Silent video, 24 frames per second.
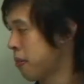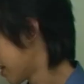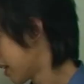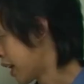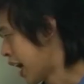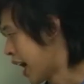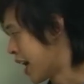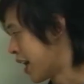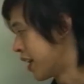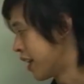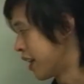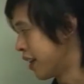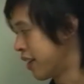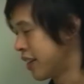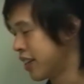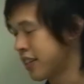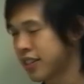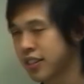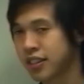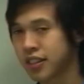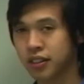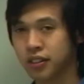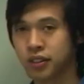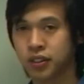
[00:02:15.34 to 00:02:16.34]
And then this
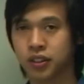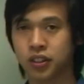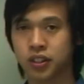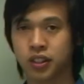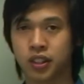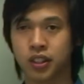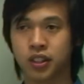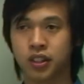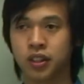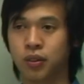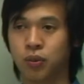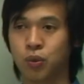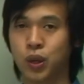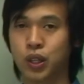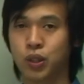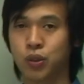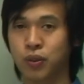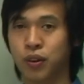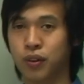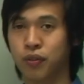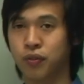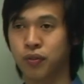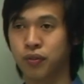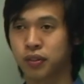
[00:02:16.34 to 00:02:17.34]
solution, once
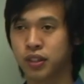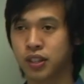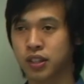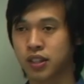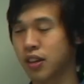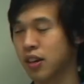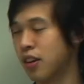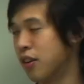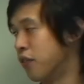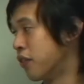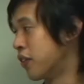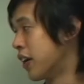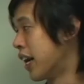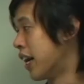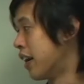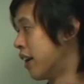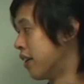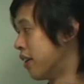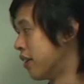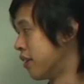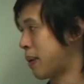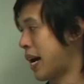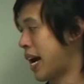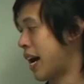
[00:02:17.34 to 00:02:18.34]
we've dissolved our
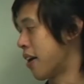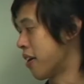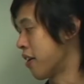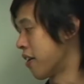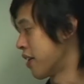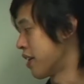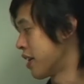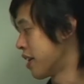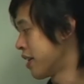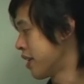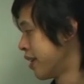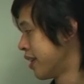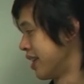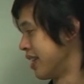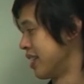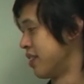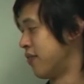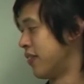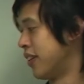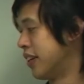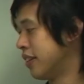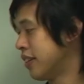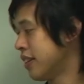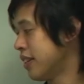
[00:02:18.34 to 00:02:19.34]
powder in it, is
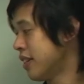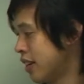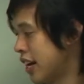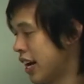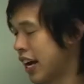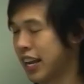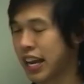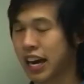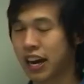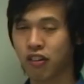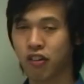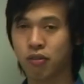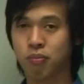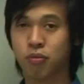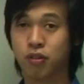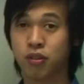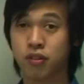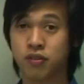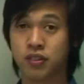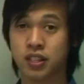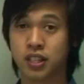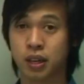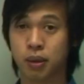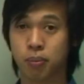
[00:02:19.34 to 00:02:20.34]
filtered, and that
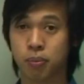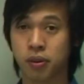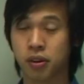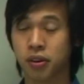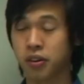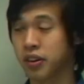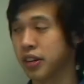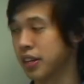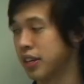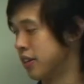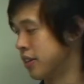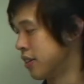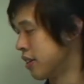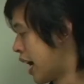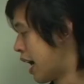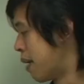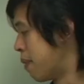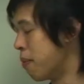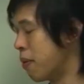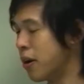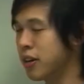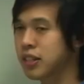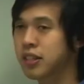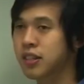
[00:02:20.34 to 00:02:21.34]
removes the impurities. And
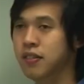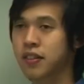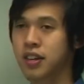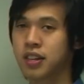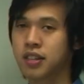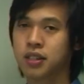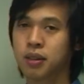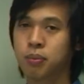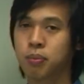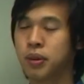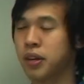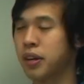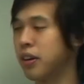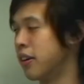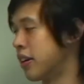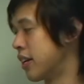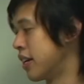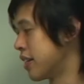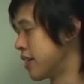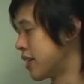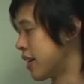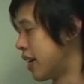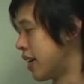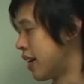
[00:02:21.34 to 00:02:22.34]
most of those
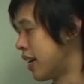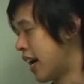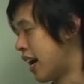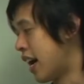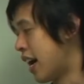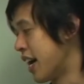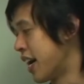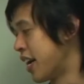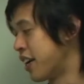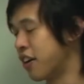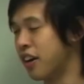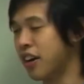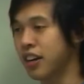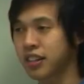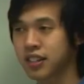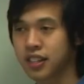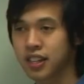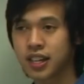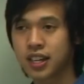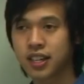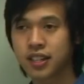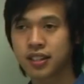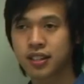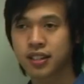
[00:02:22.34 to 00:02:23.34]
impurities are iron
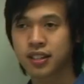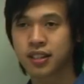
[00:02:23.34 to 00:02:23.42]
oxides,